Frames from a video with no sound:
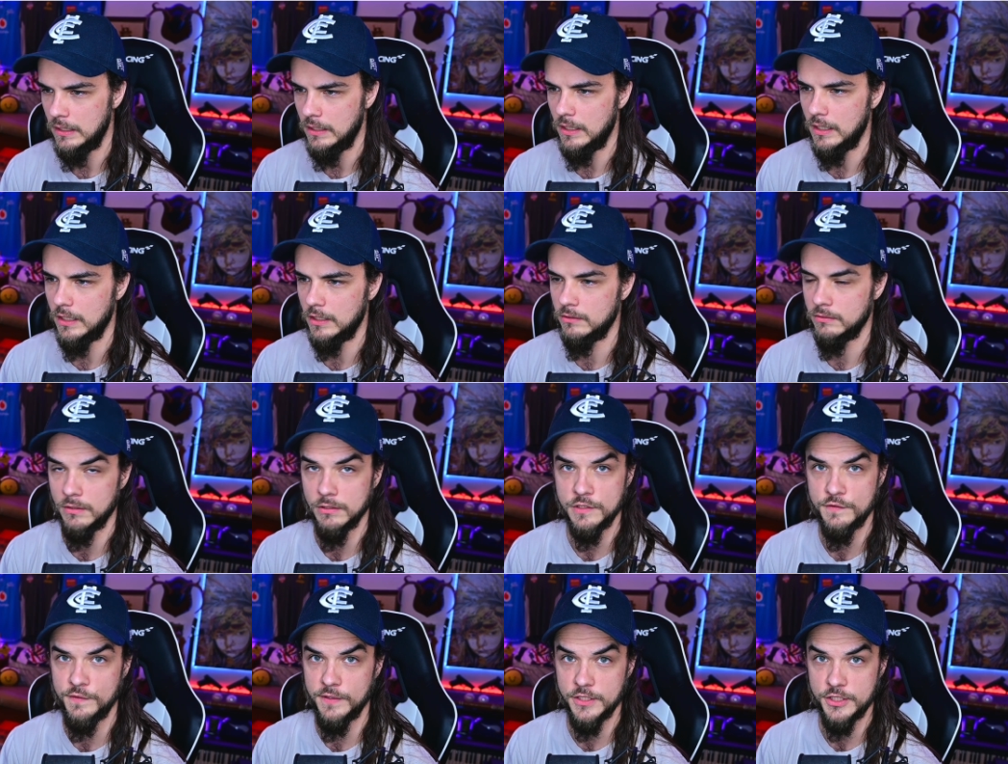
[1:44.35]
Uh,
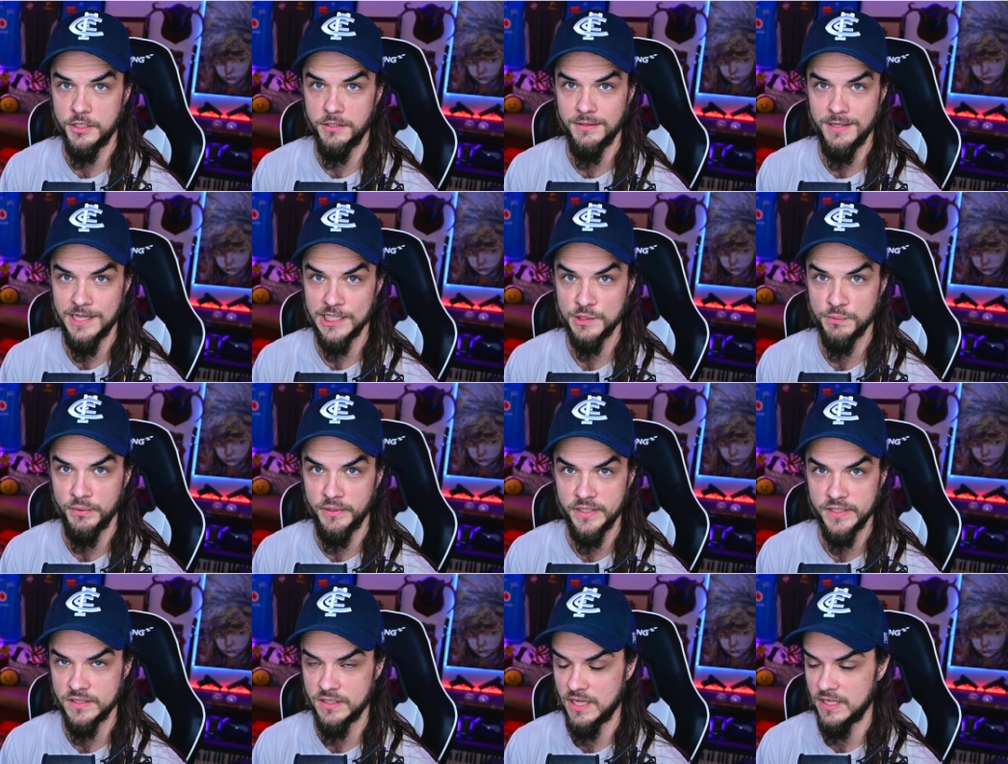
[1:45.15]
Crows finishing last
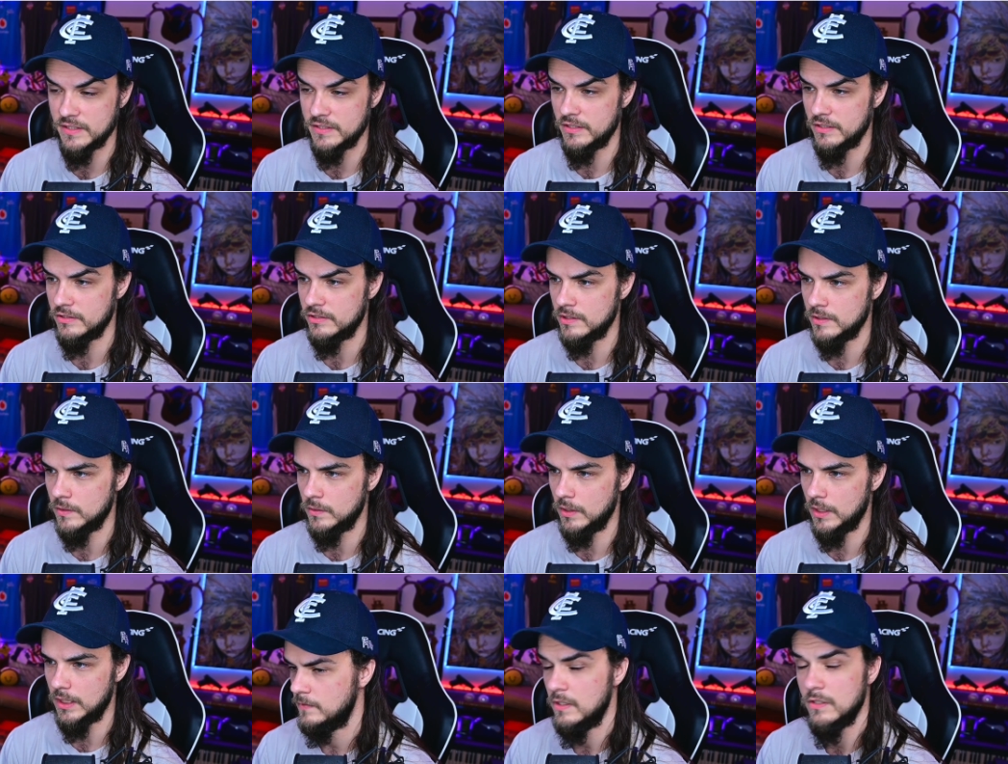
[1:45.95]
place last year.
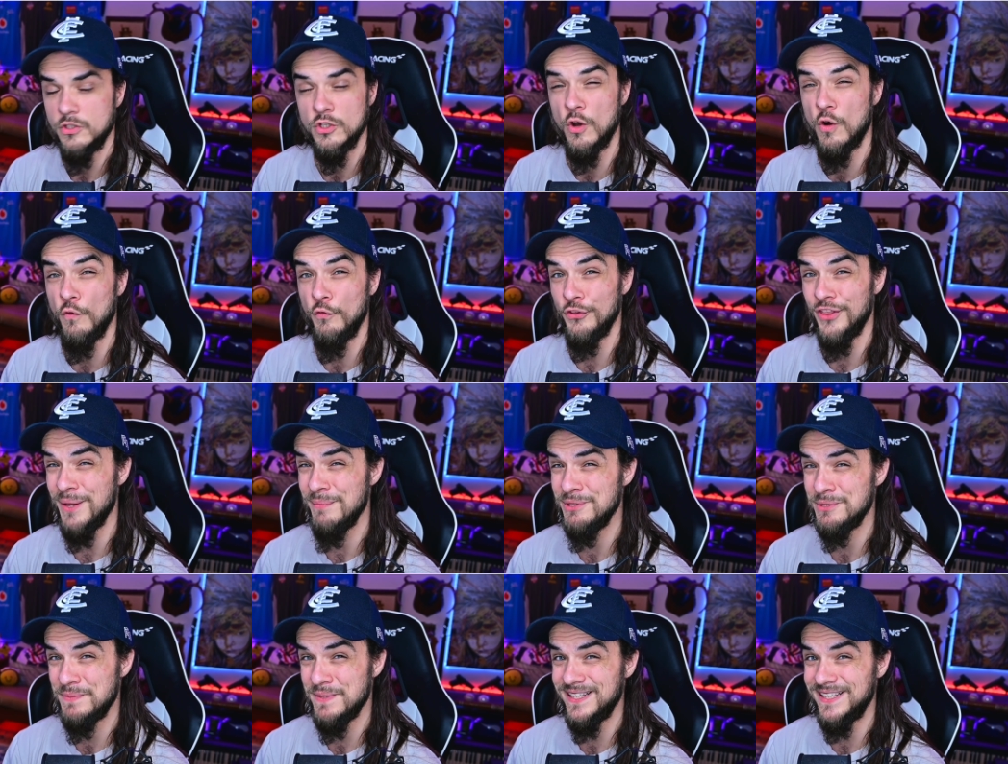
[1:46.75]
So uh, so for
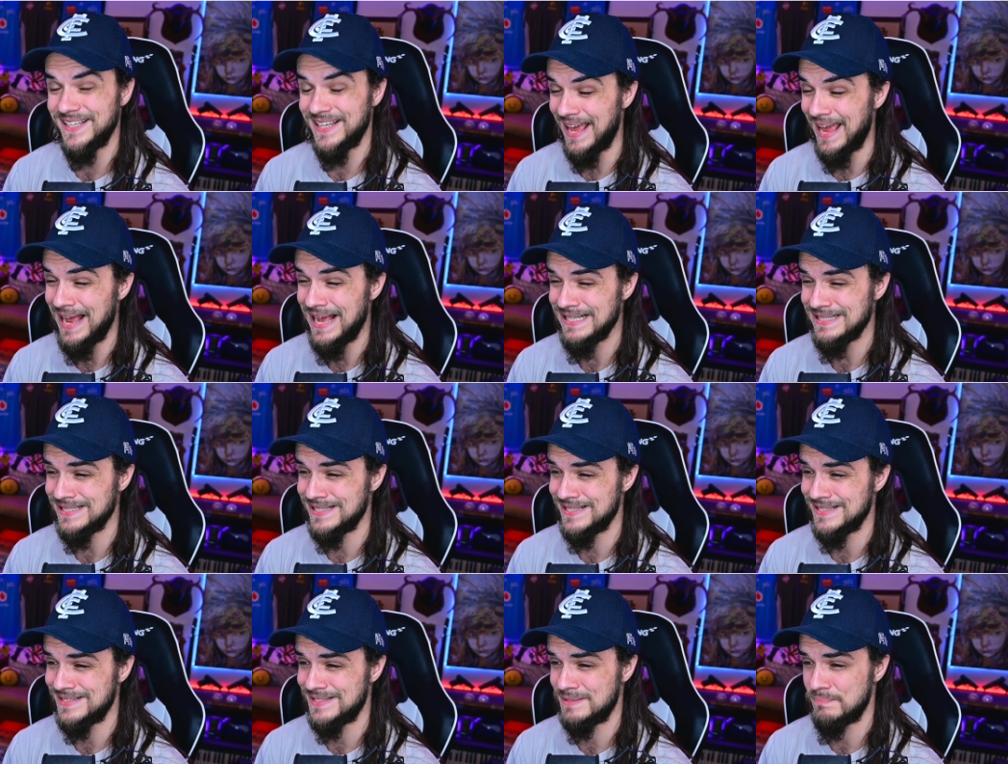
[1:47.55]
them to beat the Cats
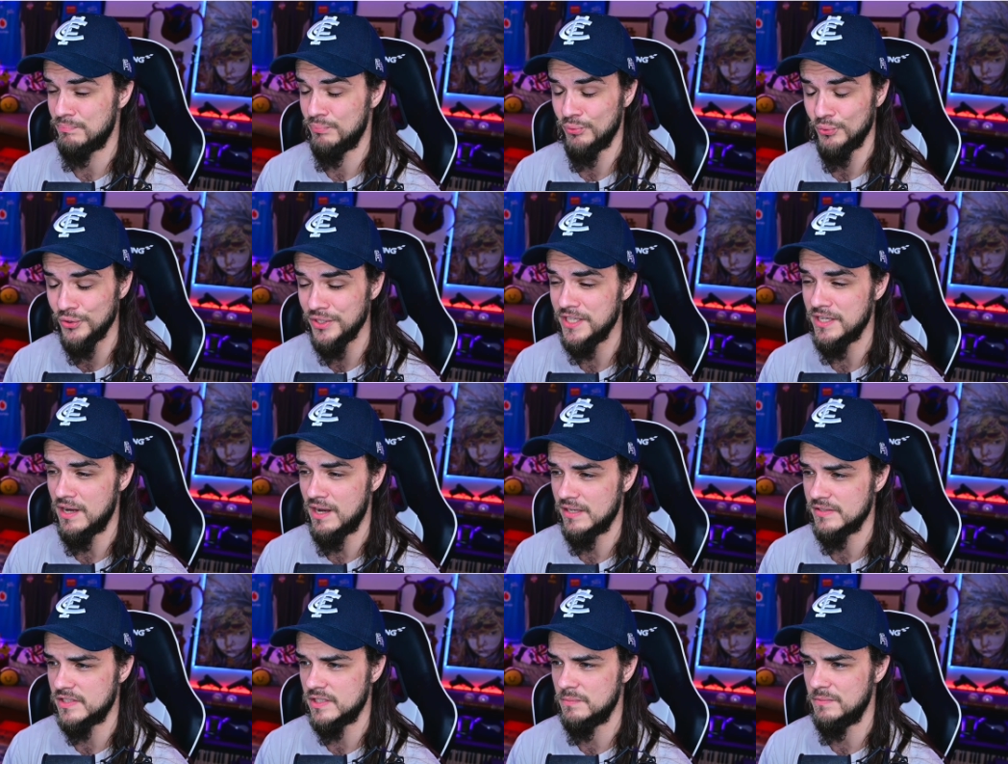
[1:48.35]
is pretty
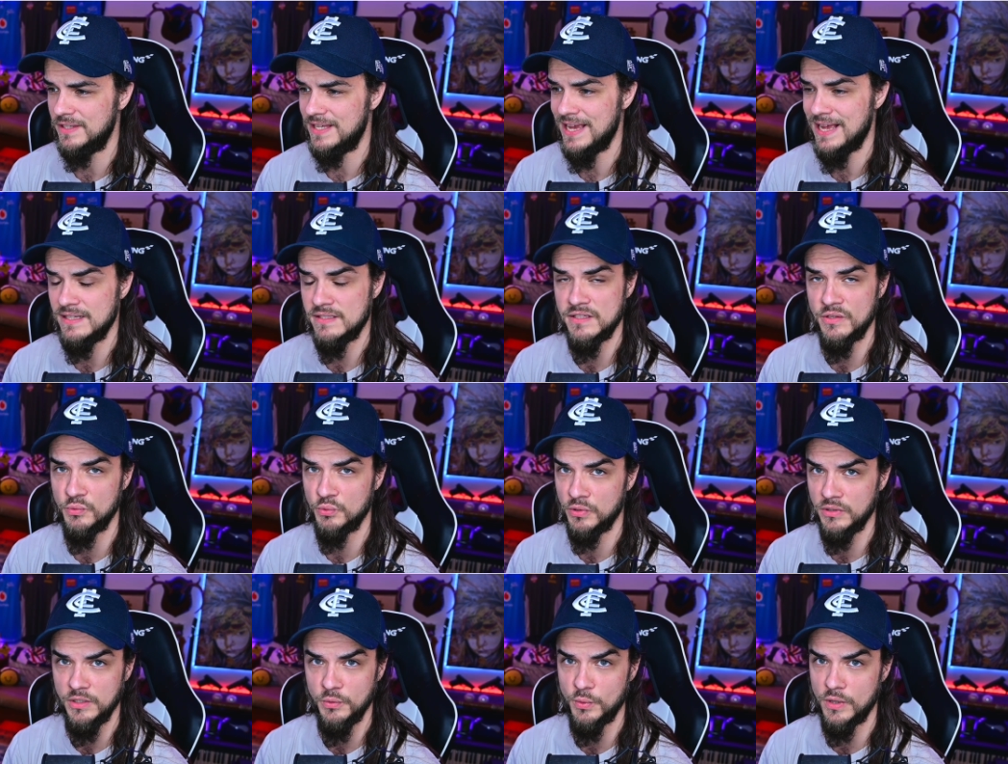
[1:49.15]
awesome. The Cats did
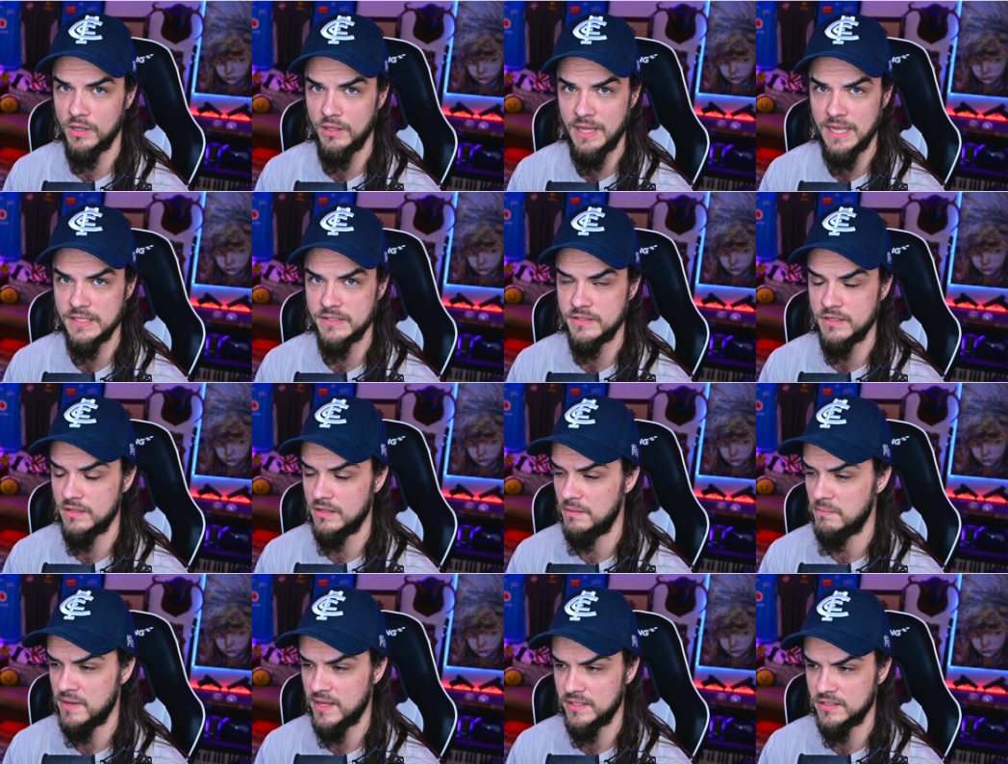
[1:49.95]
really well last year.
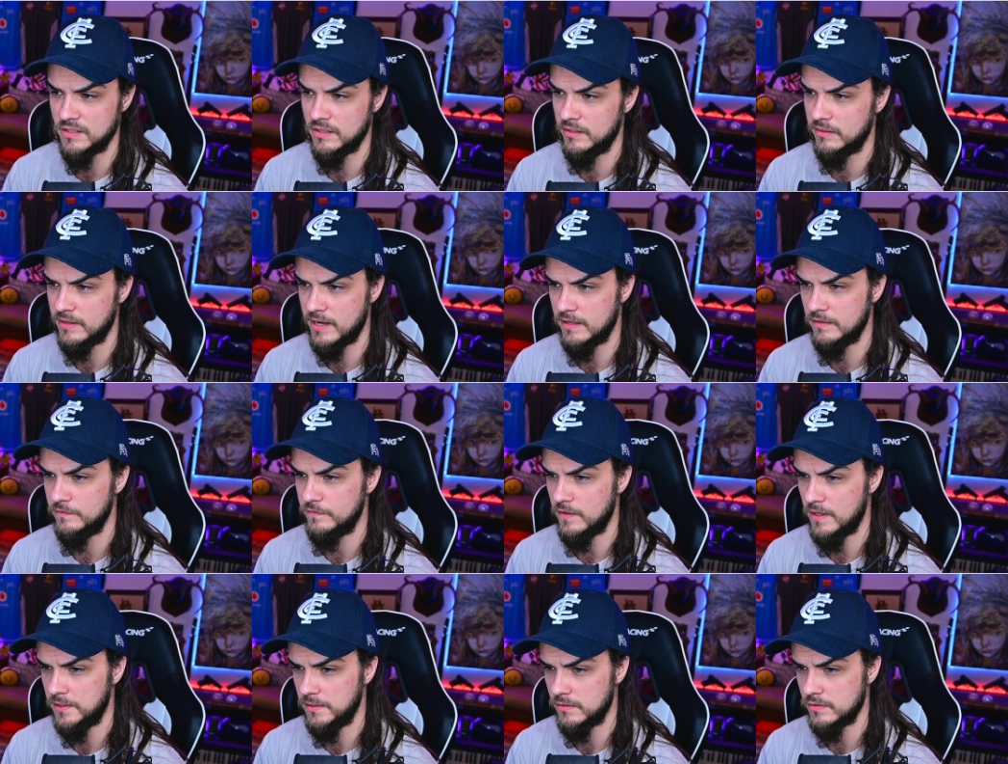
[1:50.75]
They made it to the grand
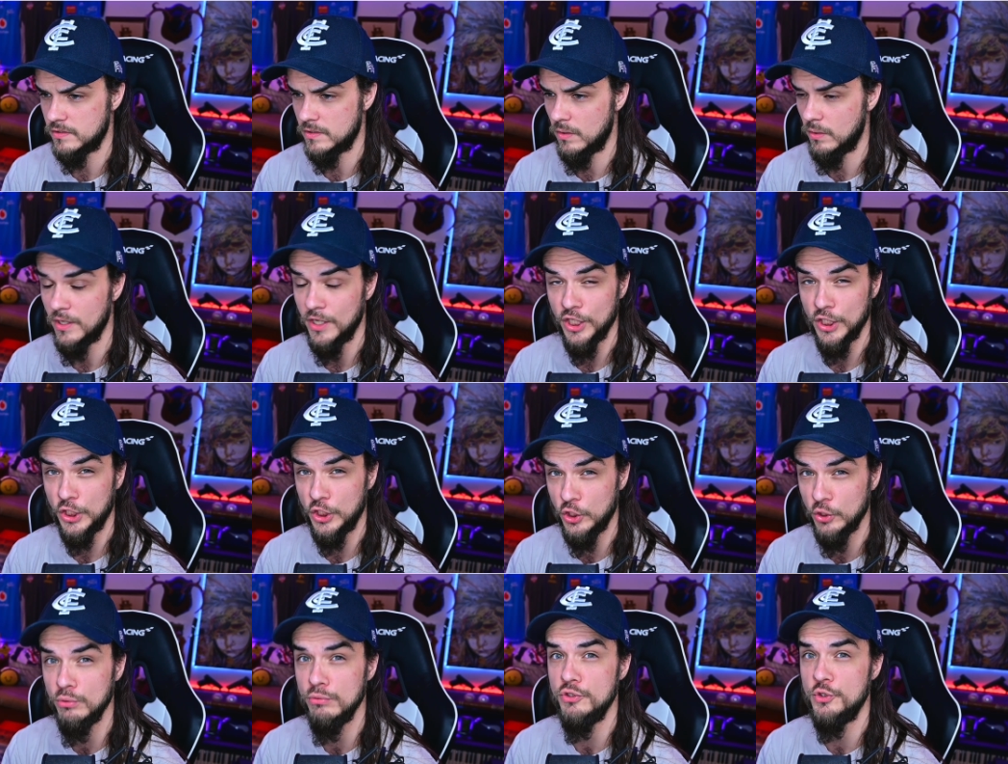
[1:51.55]
final. So
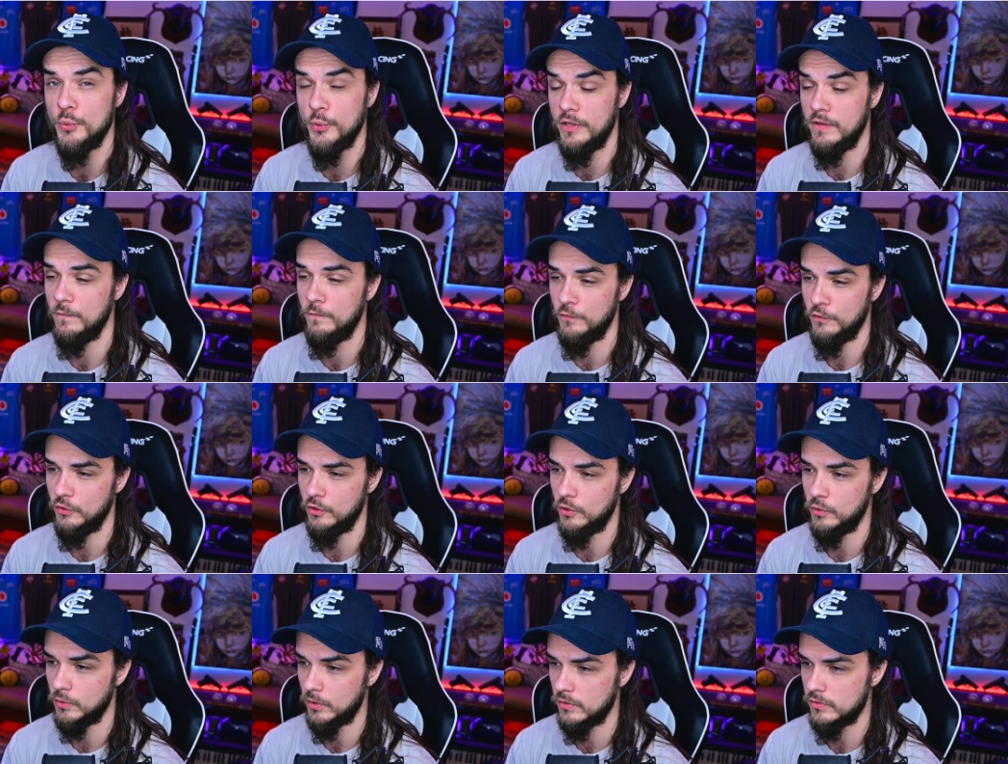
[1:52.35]
huge win for the
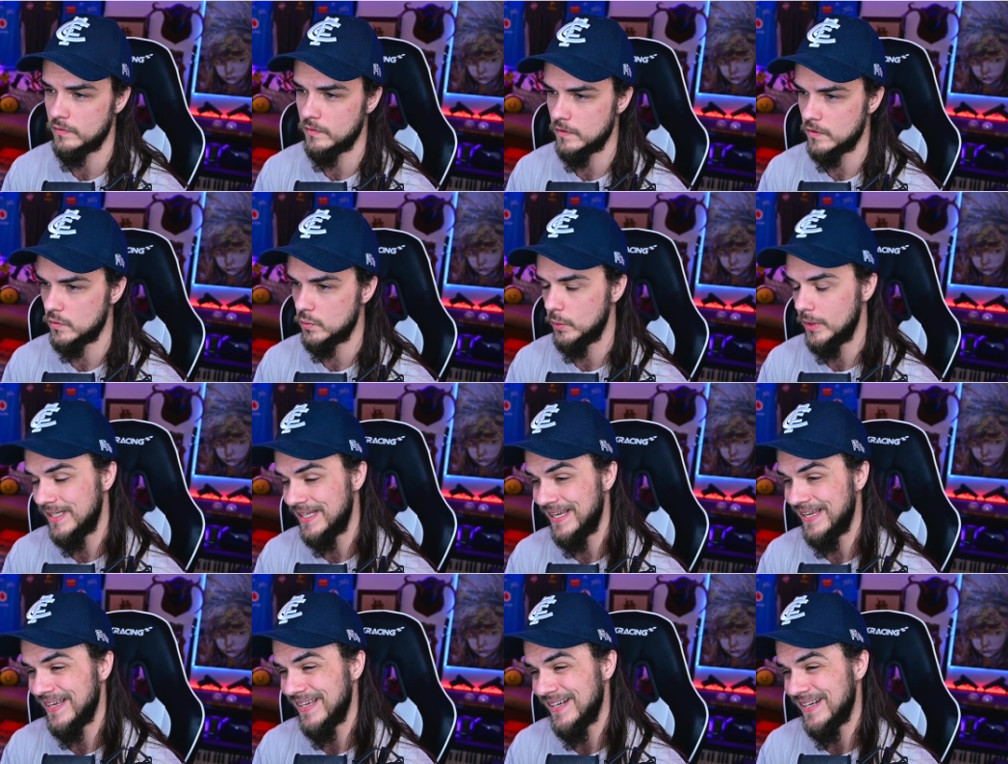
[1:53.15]
Crows this week. And